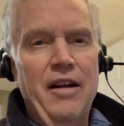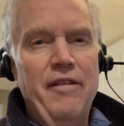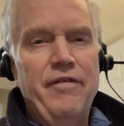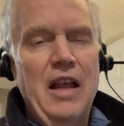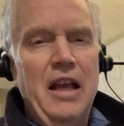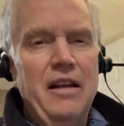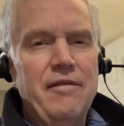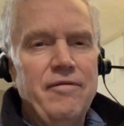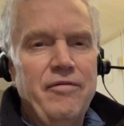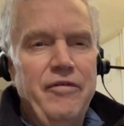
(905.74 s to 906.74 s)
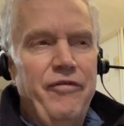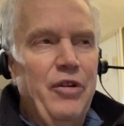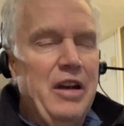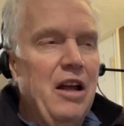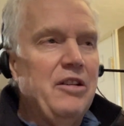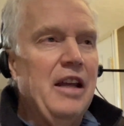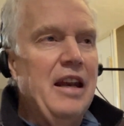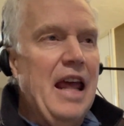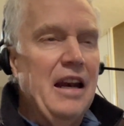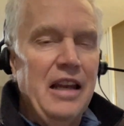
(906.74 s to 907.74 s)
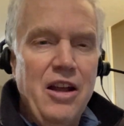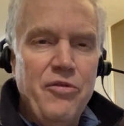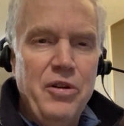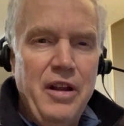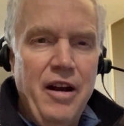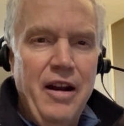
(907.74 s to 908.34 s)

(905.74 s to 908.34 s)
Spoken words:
flying for Delta, and had a layover there.